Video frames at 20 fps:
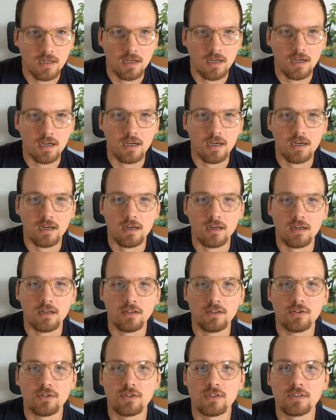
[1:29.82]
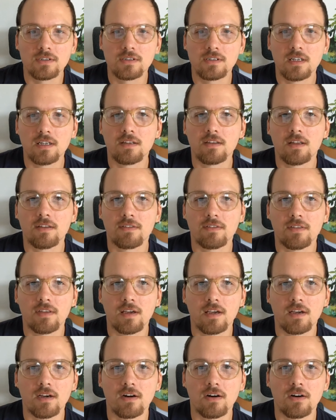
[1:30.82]
You can see that
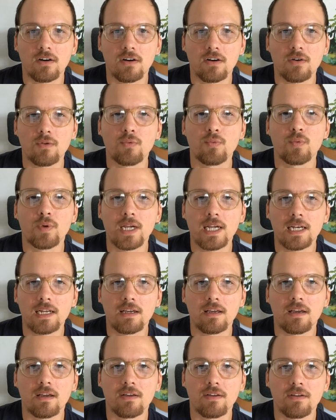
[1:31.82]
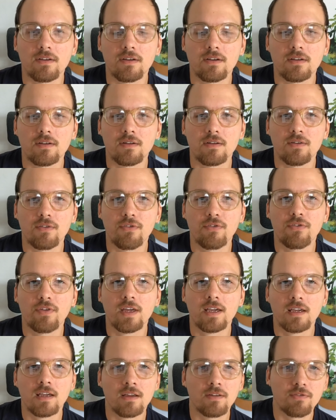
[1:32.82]
they are really
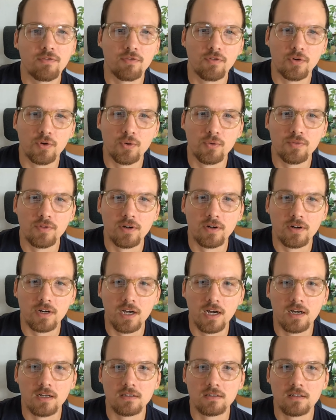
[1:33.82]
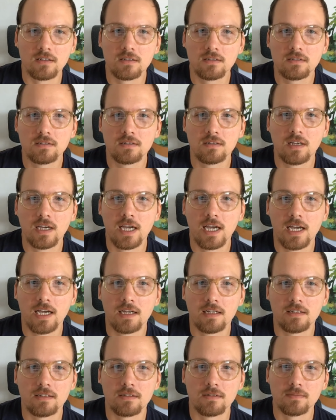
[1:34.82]
thinking through their content.
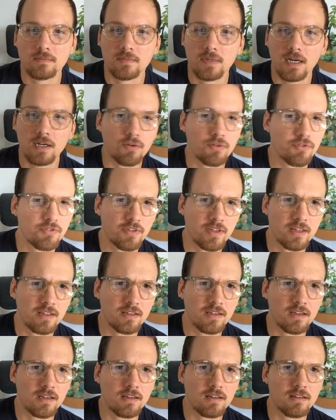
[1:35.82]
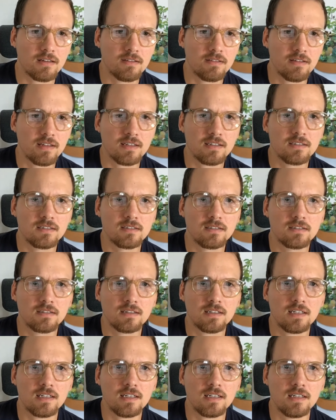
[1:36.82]
And I don't think
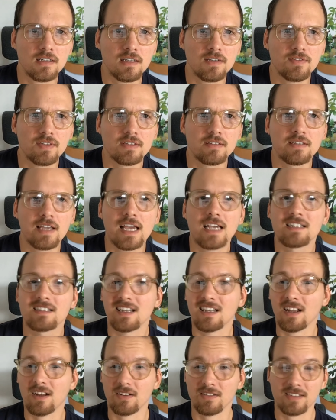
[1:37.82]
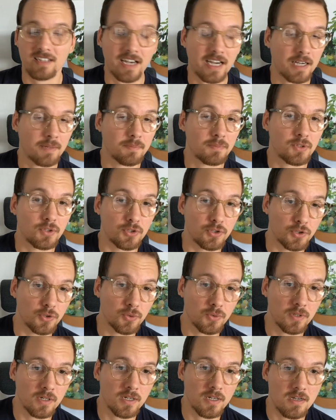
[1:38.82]
this even takes a lot of time to
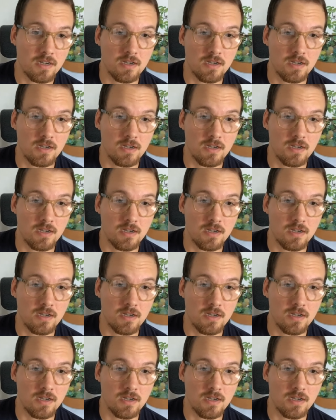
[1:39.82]
do.